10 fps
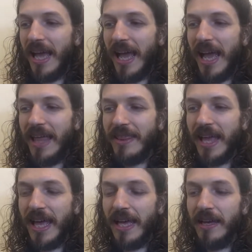And
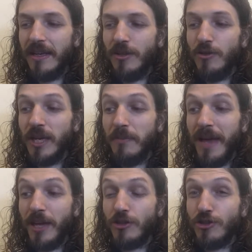then you can
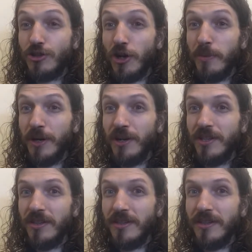make sherbet.